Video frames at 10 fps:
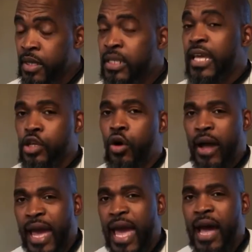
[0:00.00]
then
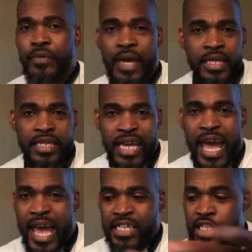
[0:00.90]
you'll have in
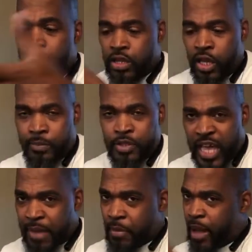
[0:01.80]
cash the
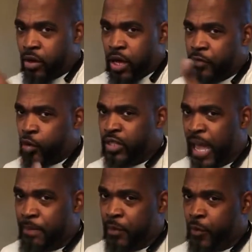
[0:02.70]
same amount of your
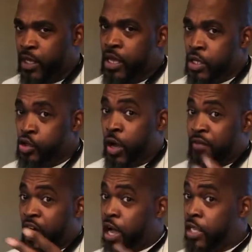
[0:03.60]
death benefit. You'll
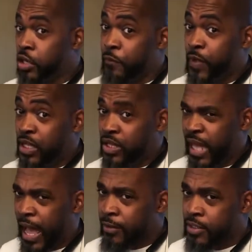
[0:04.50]
have
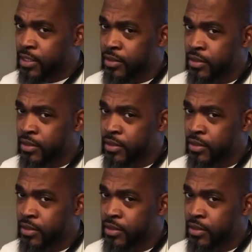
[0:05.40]
$150,000.